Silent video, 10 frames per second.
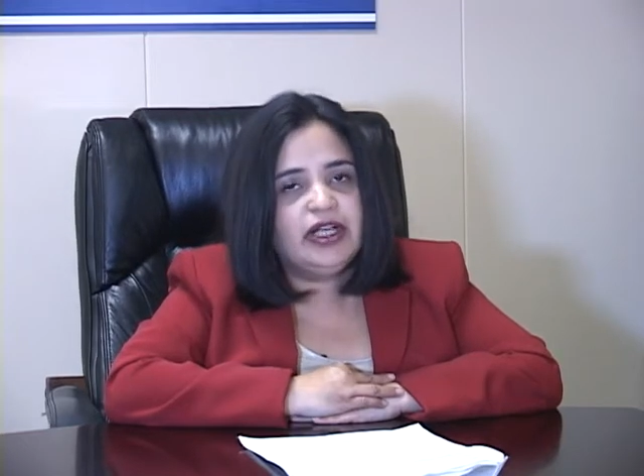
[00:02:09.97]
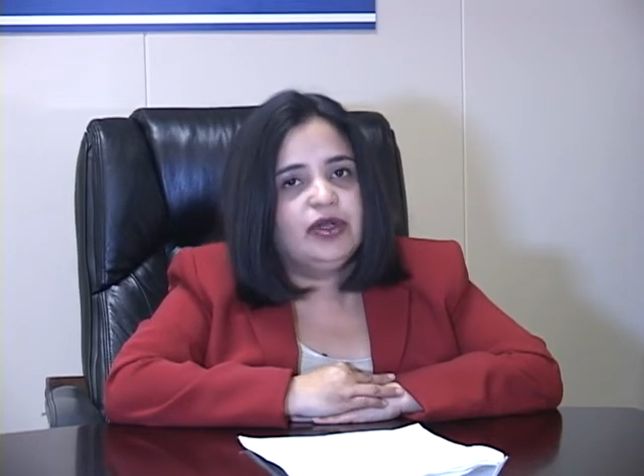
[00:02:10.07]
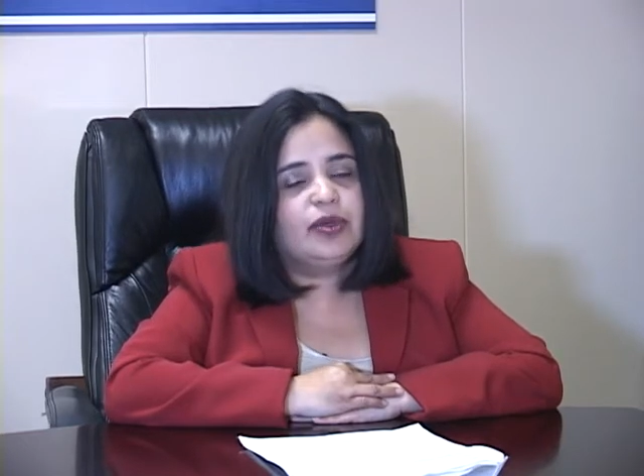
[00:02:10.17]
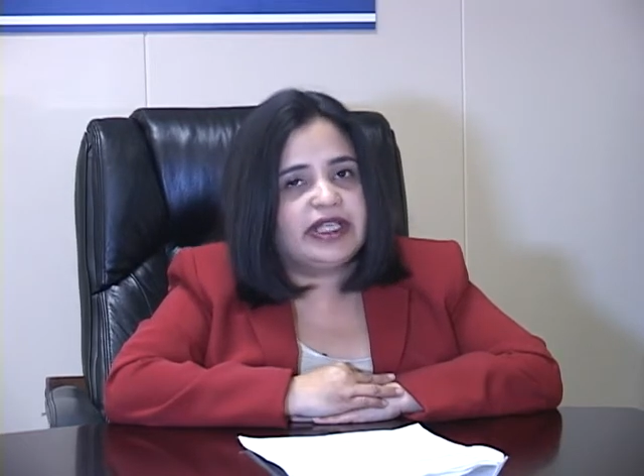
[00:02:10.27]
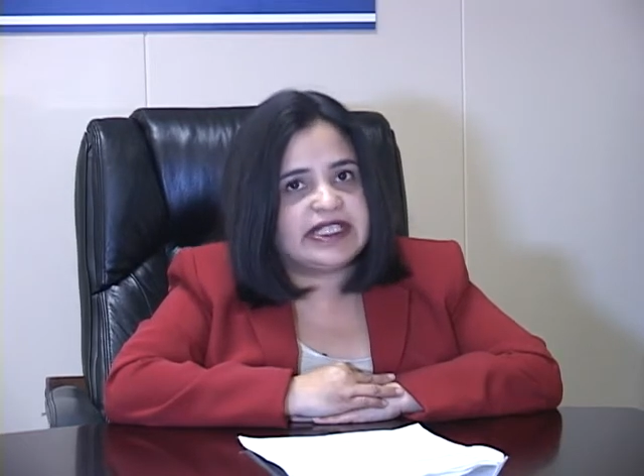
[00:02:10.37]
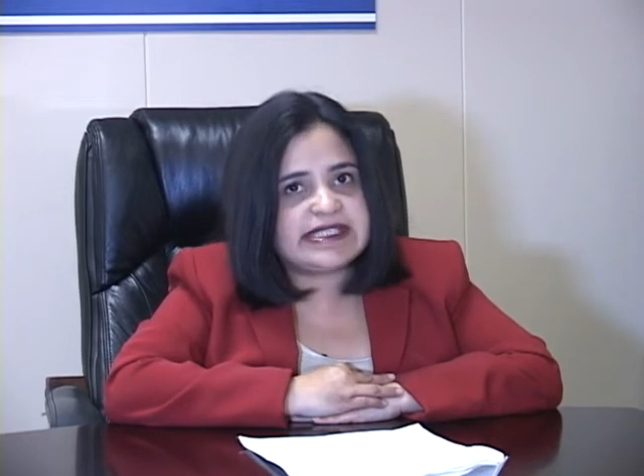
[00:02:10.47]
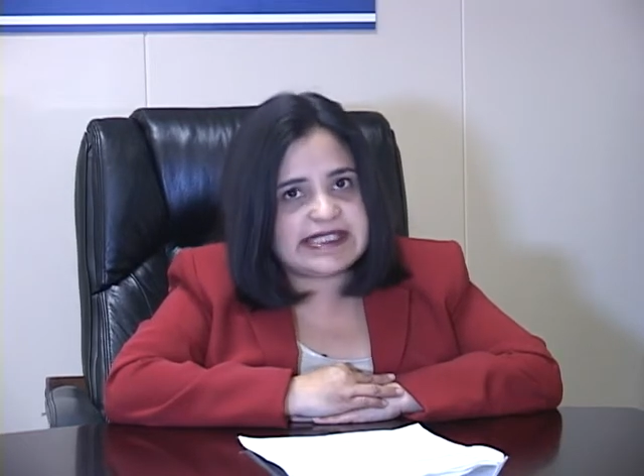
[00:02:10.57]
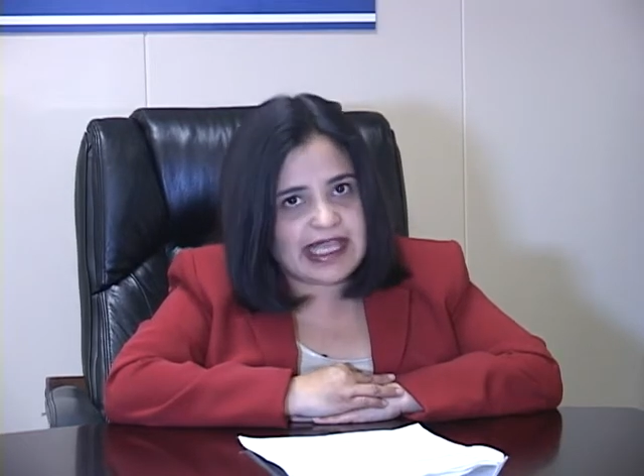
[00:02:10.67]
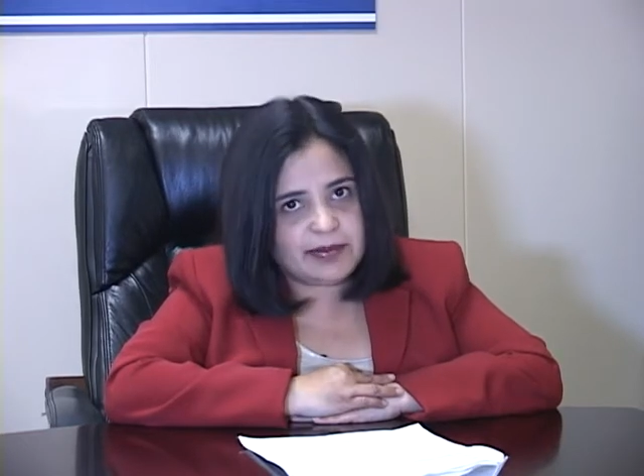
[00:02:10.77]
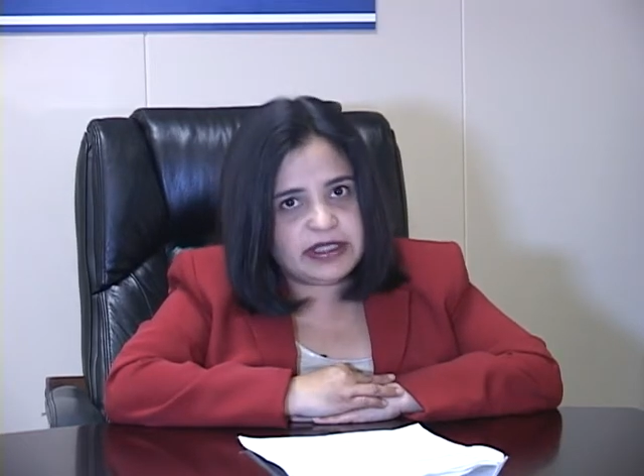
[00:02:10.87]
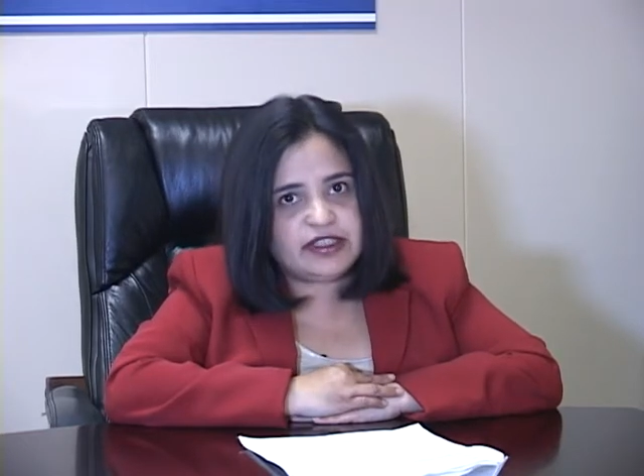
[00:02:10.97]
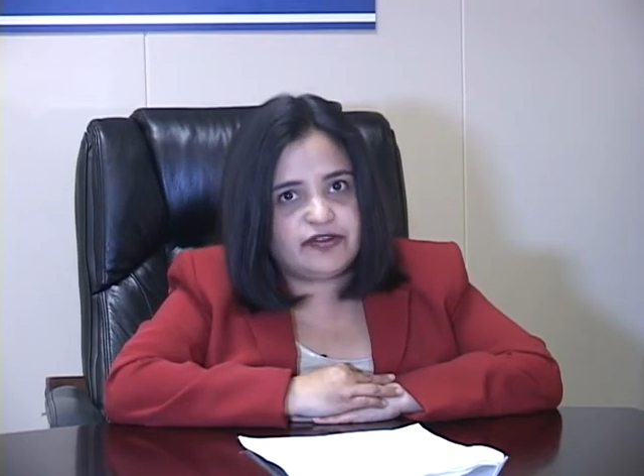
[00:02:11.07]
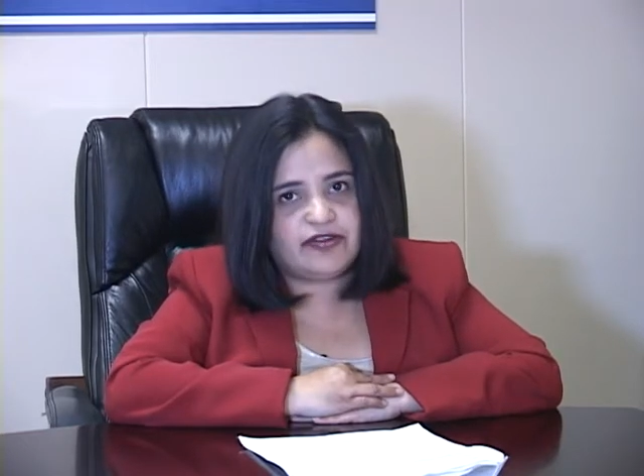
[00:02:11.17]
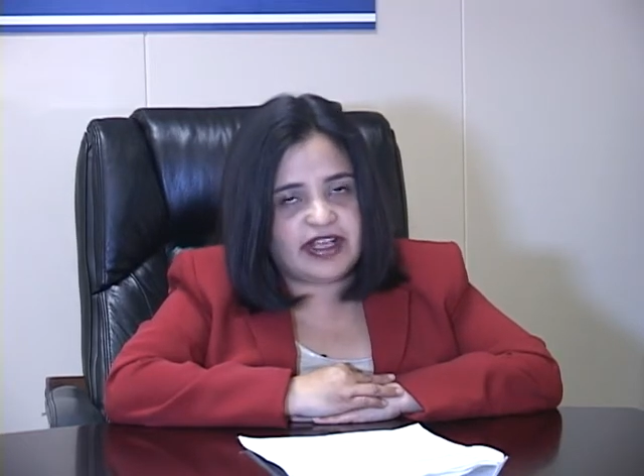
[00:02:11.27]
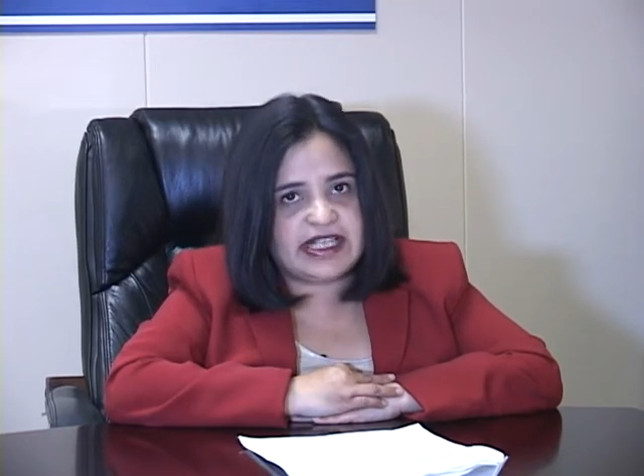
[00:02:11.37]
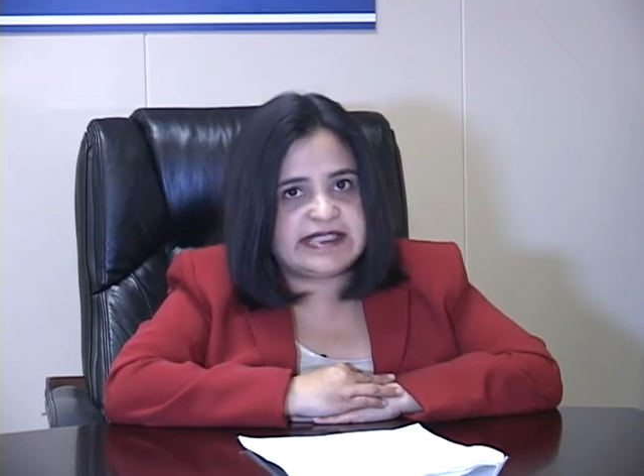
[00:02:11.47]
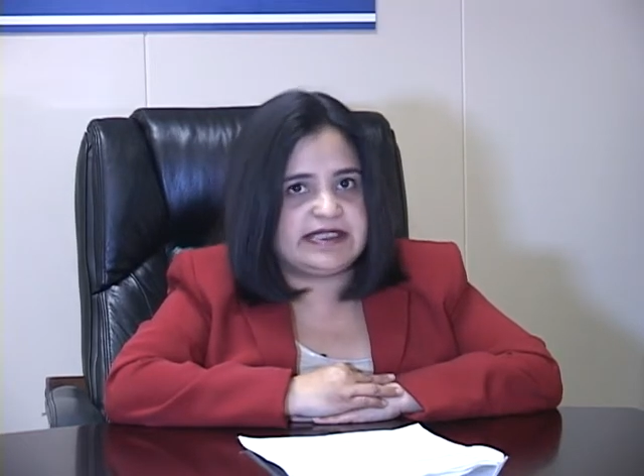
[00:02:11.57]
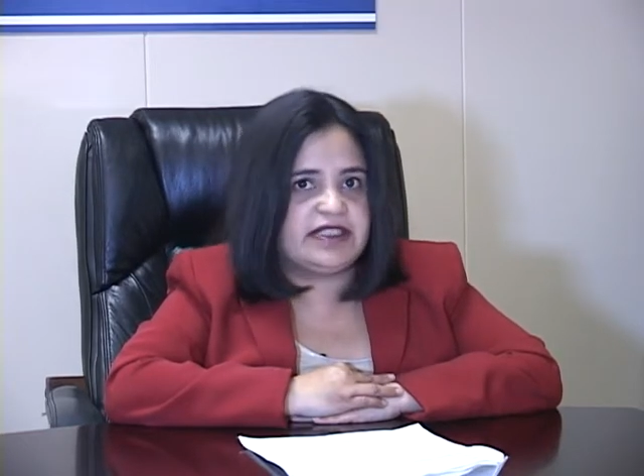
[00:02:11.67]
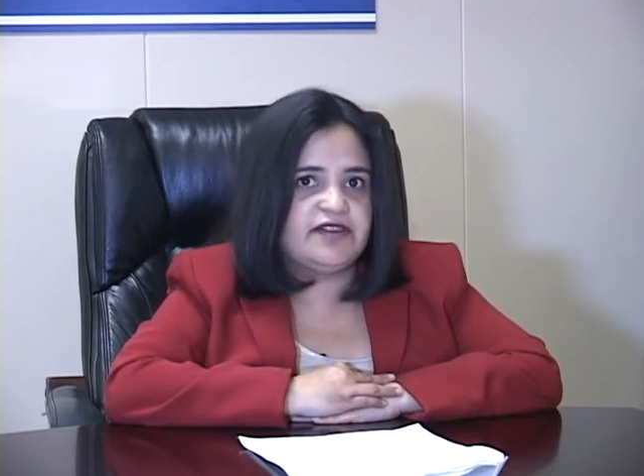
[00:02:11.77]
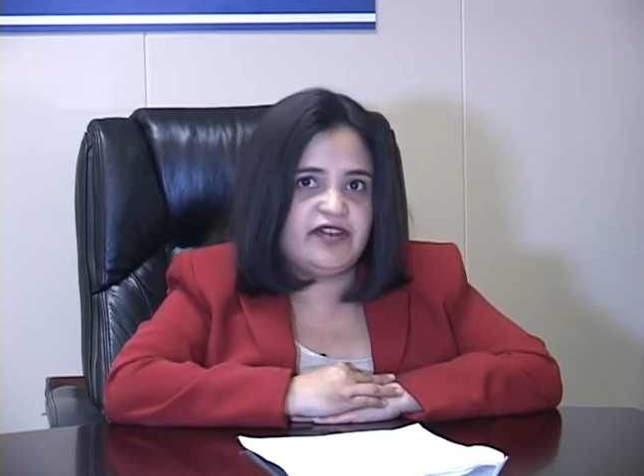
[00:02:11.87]
who can examine the facts
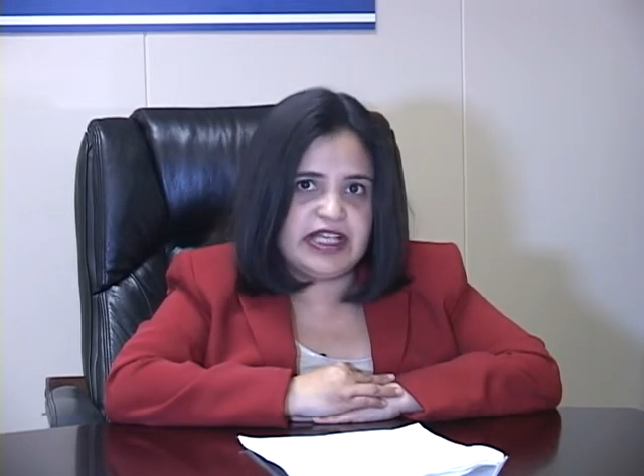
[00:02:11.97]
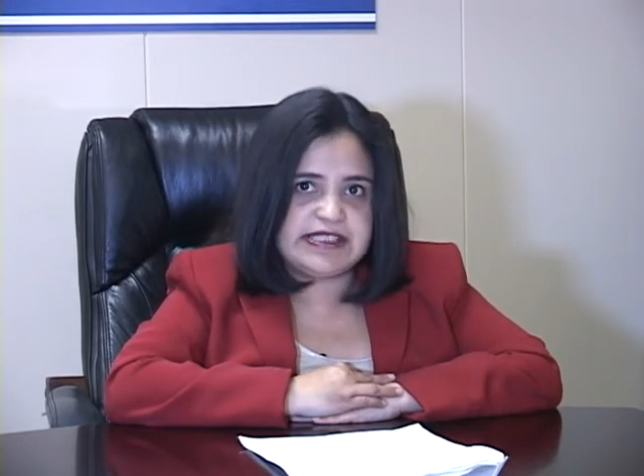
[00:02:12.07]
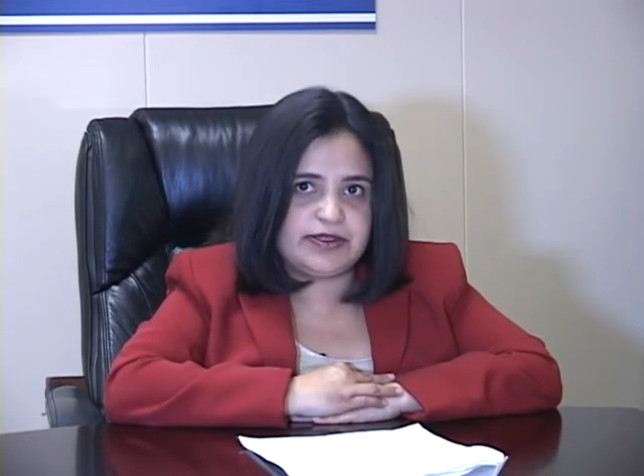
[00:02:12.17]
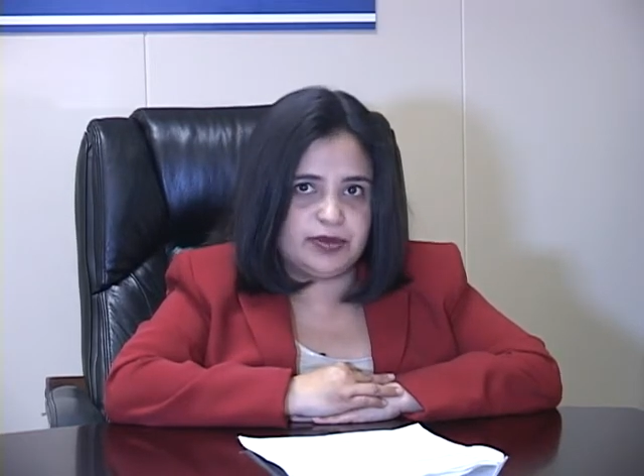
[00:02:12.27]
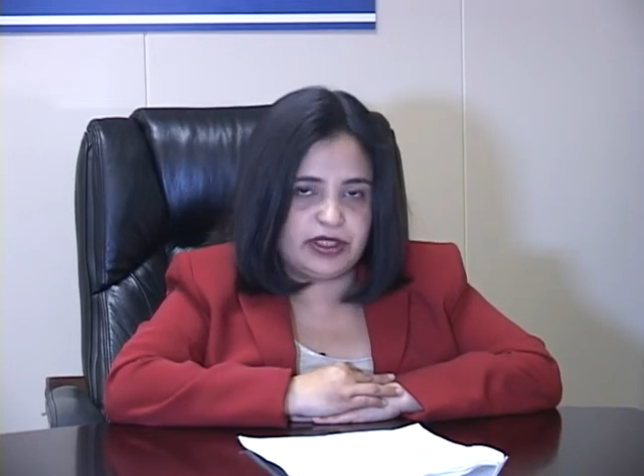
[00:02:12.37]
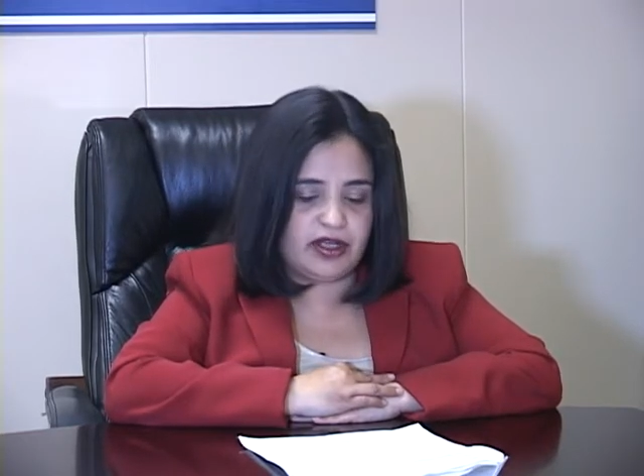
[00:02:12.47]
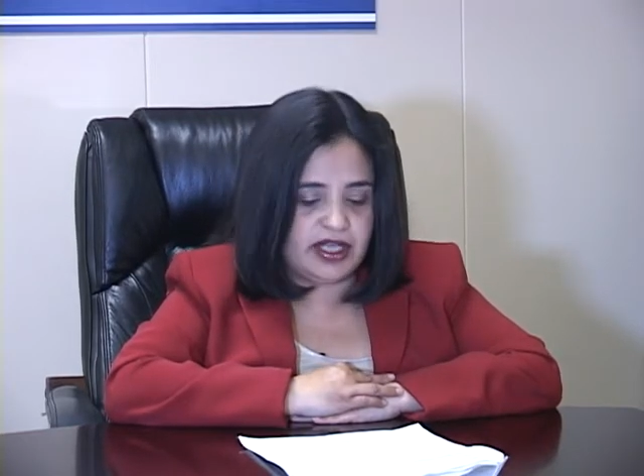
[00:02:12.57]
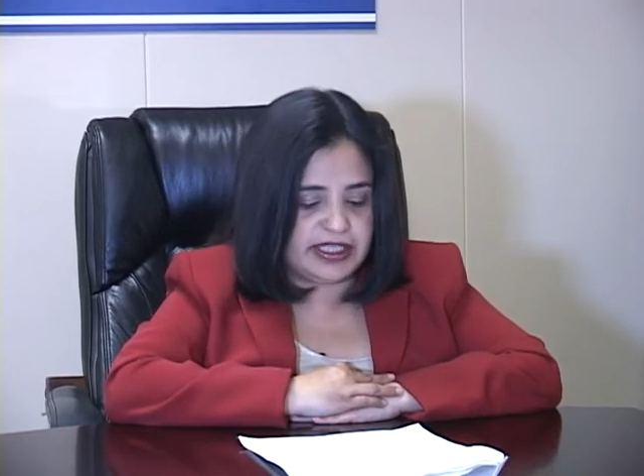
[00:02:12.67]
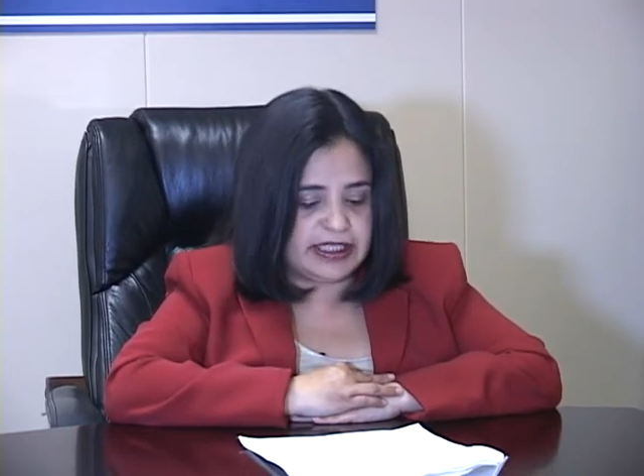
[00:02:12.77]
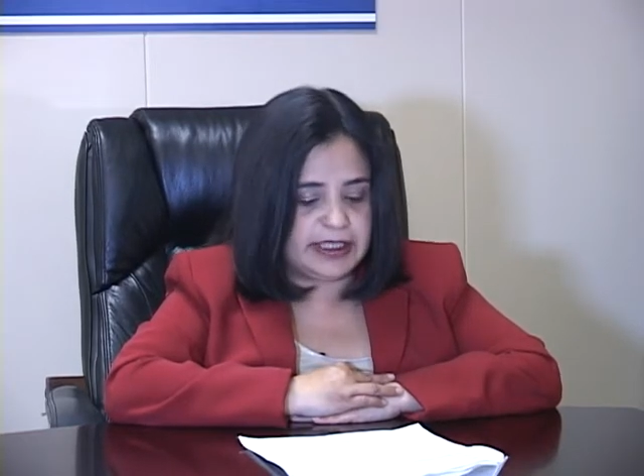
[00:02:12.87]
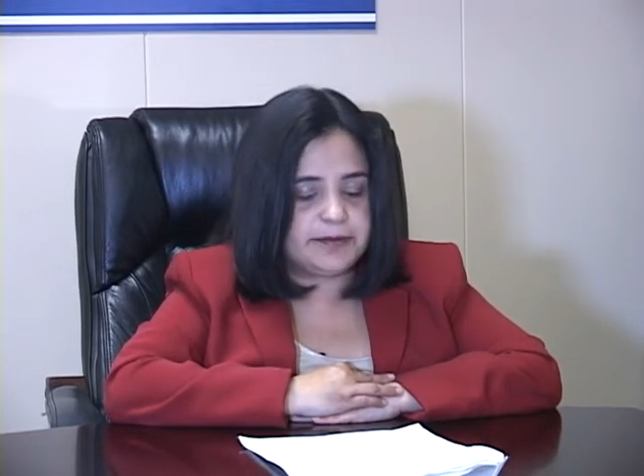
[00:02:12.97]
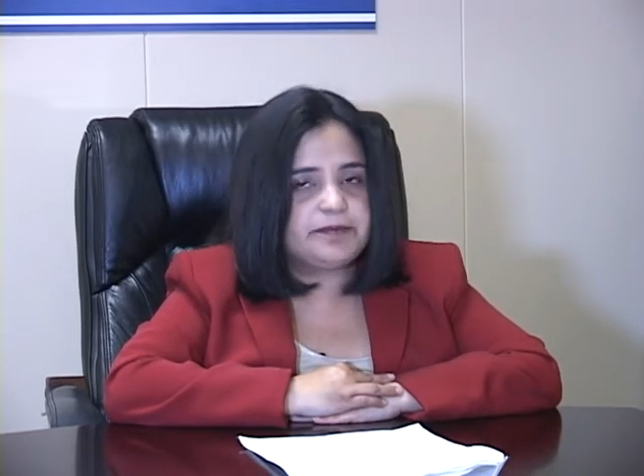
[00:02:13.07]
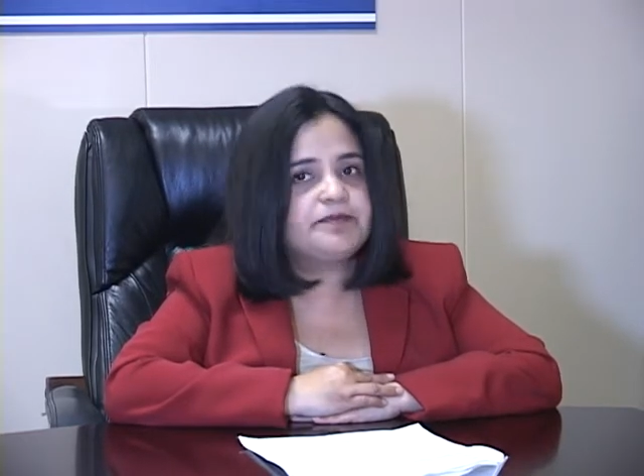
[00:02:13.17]
and advise you accordingly.